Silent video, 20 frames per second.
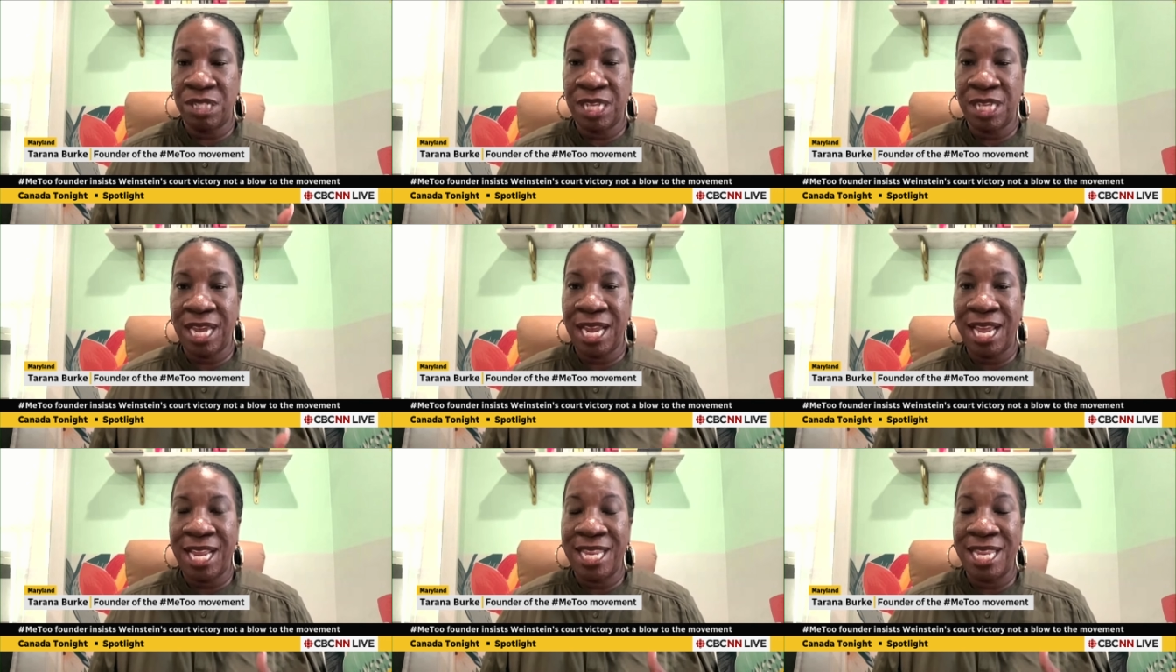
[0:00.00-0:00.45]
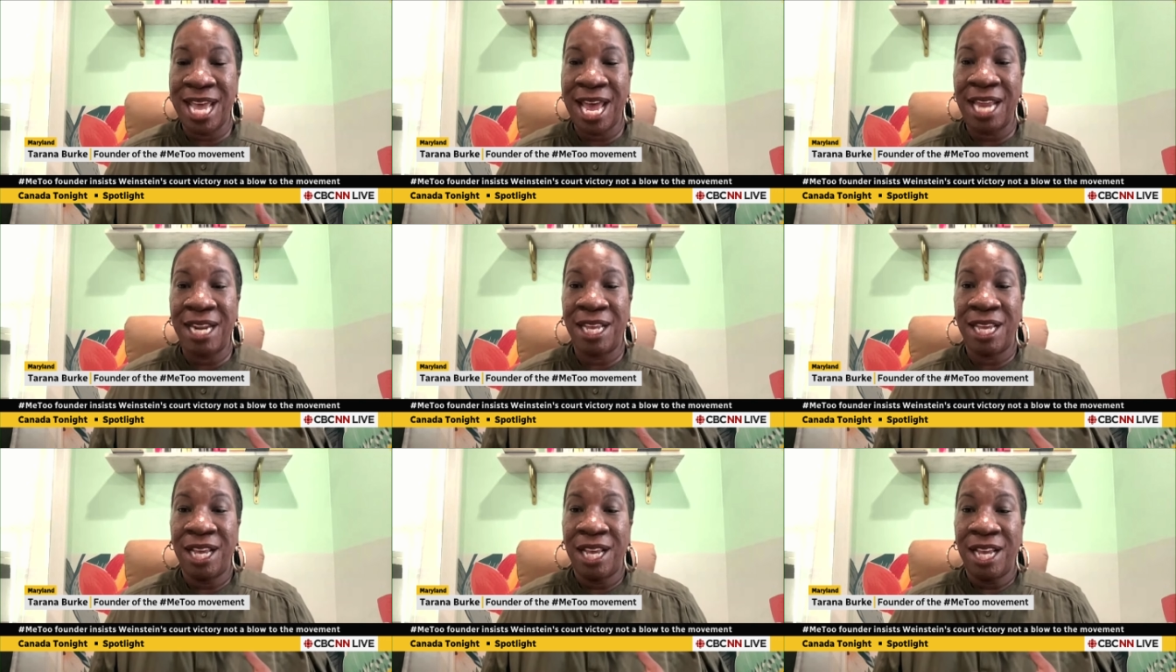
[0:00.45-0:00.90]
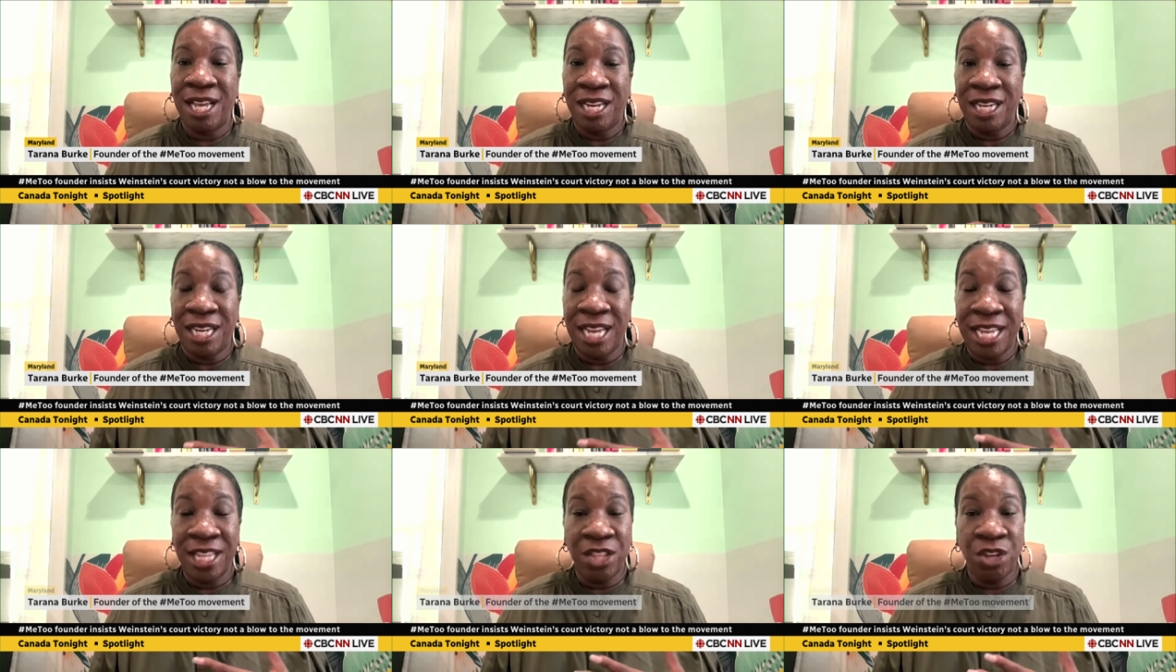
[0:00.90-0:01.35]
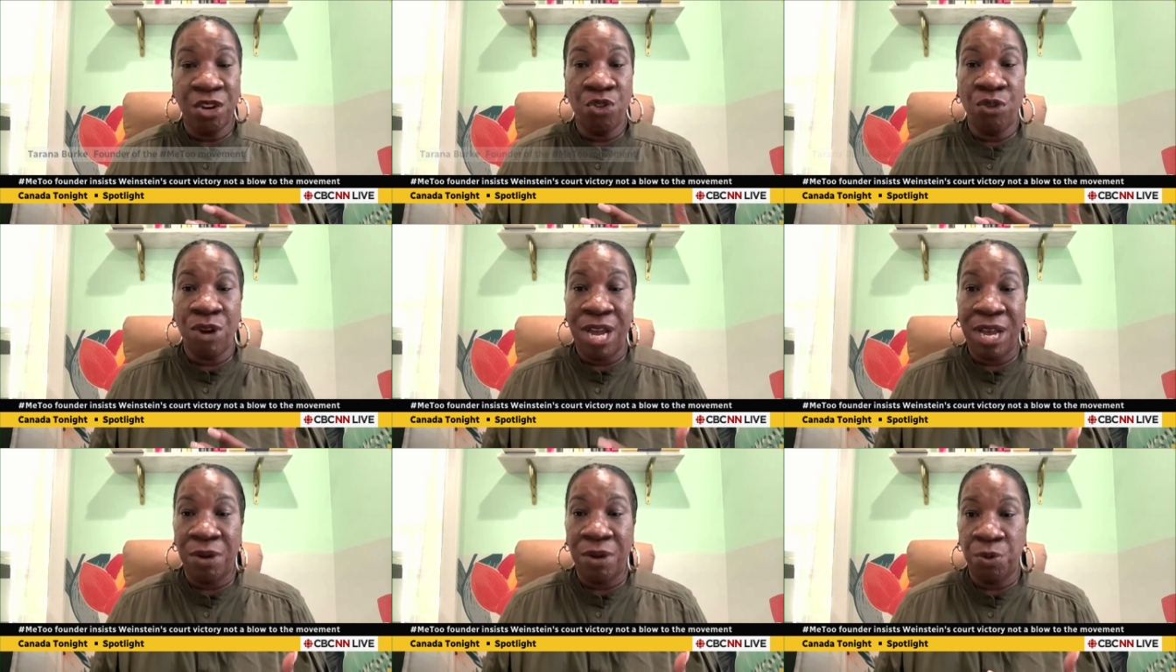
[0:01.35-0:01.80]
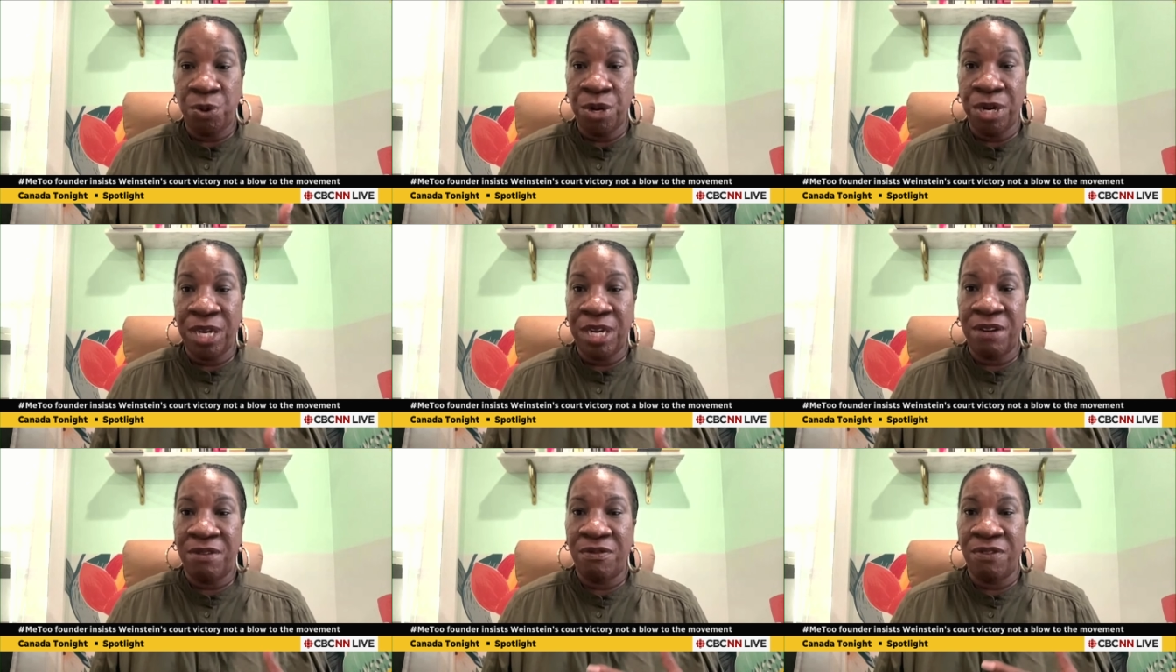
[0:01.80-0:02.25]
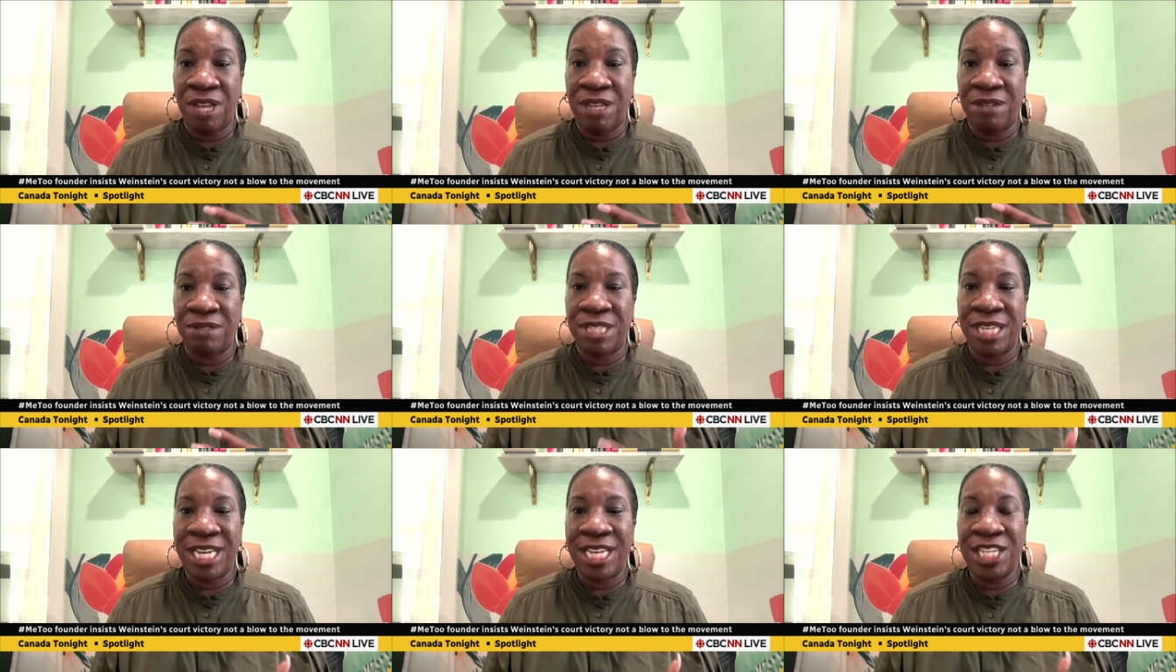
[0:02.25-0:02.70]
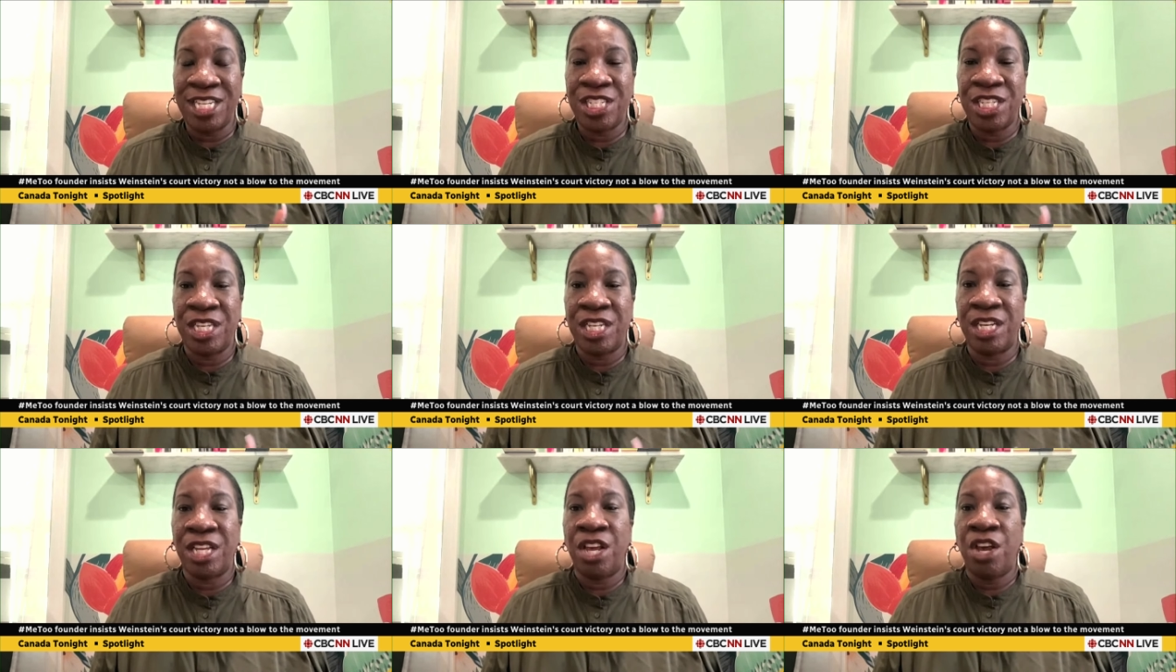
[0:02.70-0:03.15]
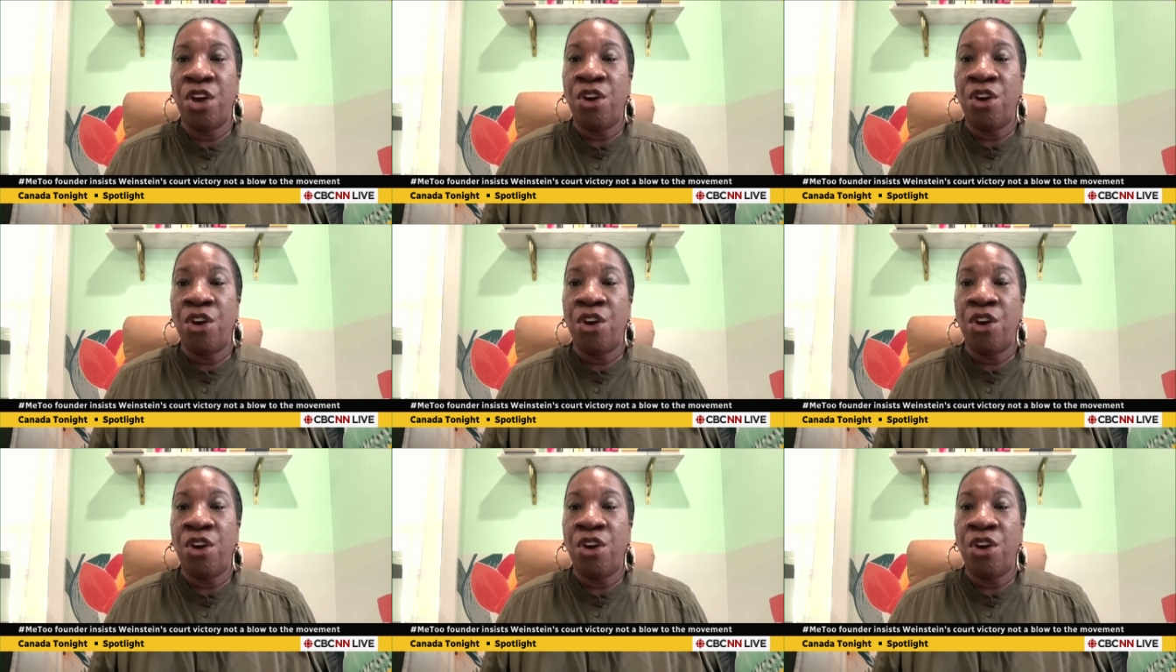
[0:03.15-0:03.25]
and that laid the groundwork and the foundation